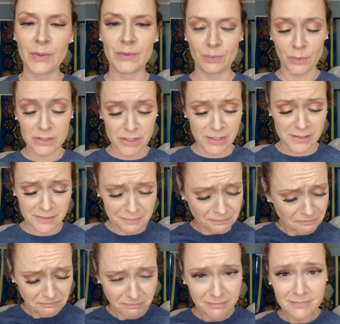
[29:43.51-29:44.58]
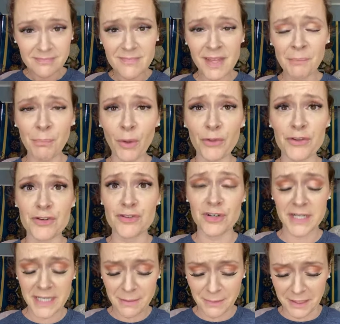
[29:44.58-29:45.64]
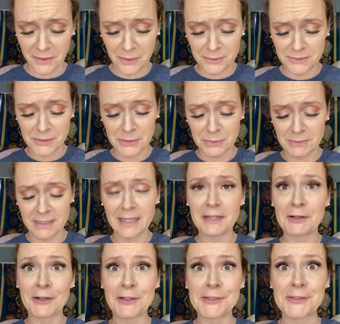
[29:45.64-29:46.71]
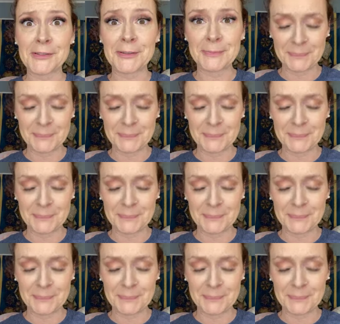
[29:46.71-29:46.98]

which is both a dream and also kind of crazy.